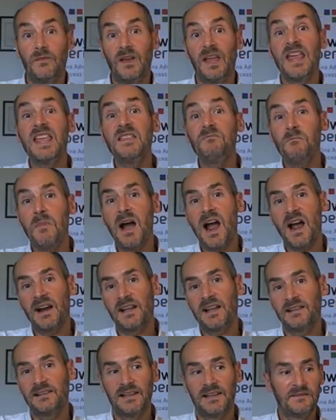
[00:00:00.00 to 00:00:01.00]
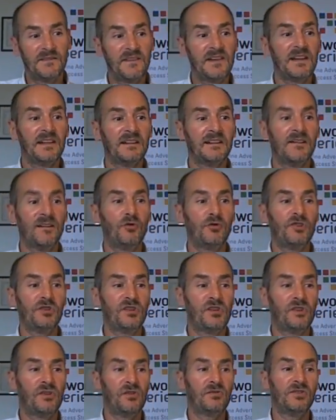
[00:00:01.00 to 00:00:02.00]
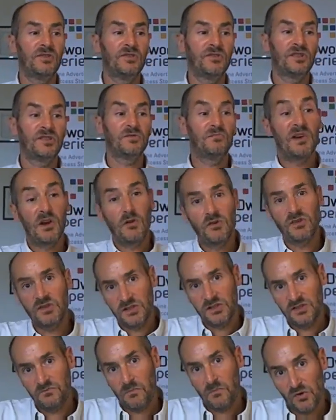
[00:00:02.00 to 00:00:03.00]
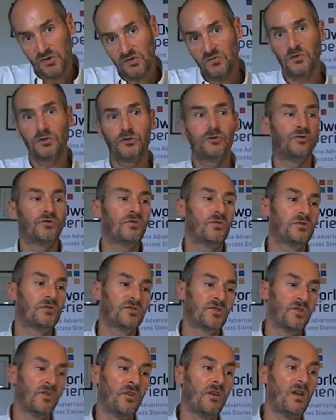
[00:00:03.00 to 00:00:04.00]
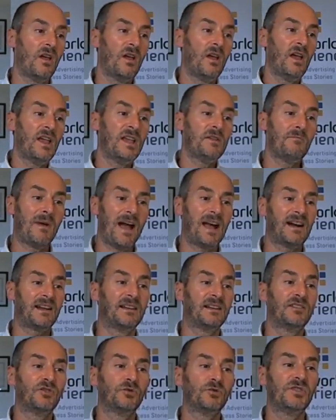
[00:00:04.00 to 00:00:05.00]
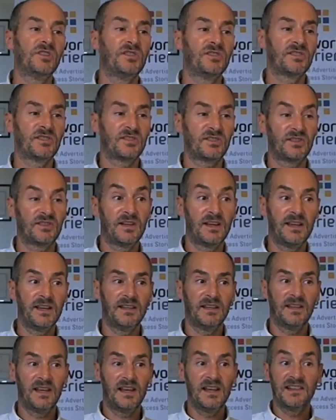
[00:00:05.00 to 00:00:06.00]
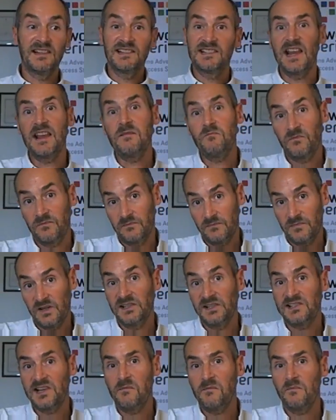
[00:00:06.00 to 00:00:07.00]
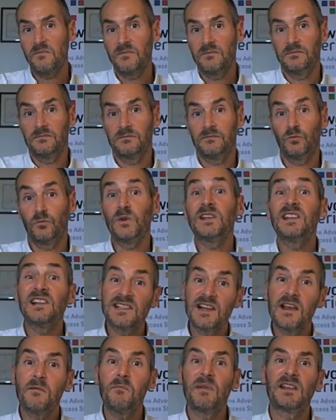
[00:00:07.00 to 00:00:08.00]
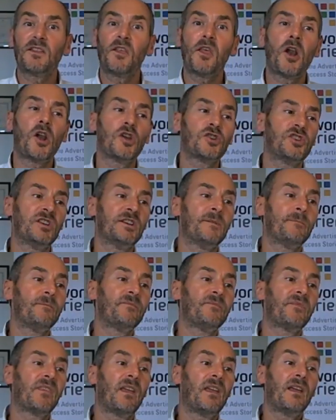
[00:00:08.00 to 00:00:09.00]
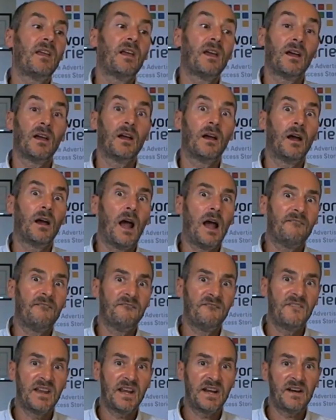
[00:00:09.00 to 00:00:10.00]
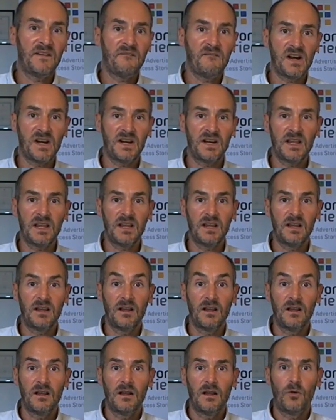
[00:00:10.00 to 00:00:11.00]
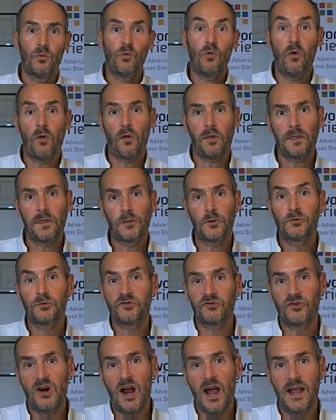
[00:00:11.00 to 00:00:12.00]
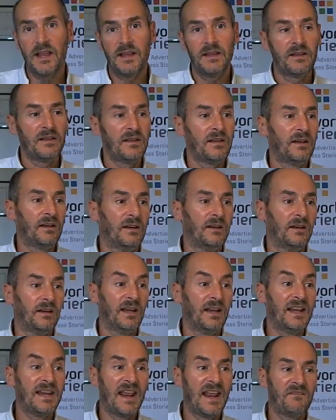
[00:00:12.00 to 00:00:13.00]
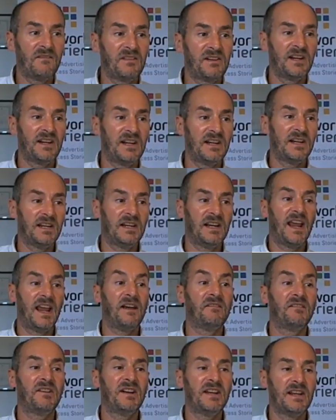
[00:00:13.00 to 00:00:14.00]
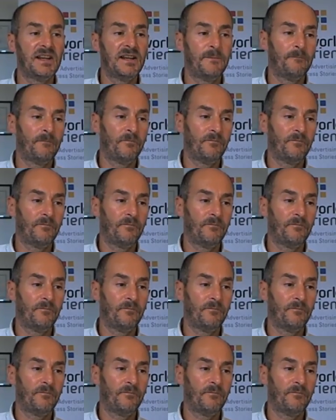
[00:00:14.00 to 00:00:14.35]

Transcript: in-market affinity audiences, because it's possible to do also in-market audience in the same with the same methodology, are very worth to try in every